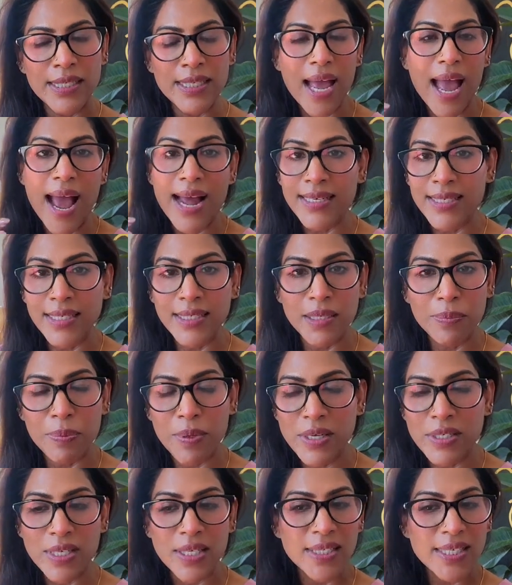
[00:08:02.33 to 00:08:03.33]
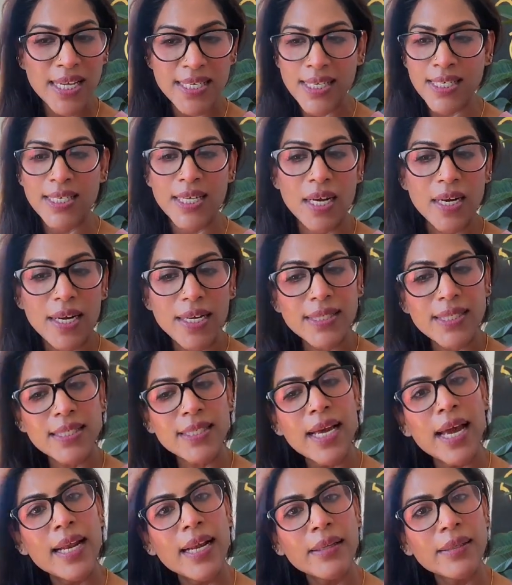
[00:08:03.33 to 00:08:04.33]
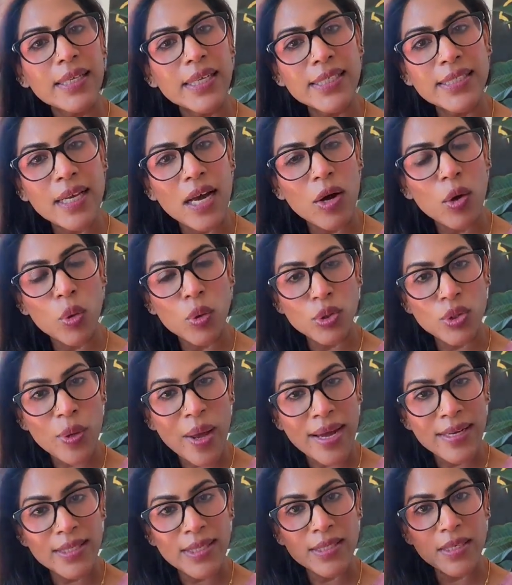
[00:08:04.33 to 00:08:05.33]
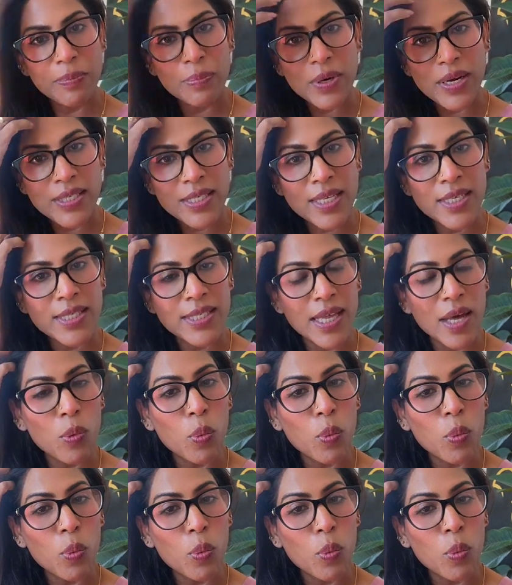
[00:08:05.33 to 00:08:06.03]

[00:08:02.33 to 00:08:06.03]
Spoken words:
these are antidepressants, SSRIs, these are also antidepressants.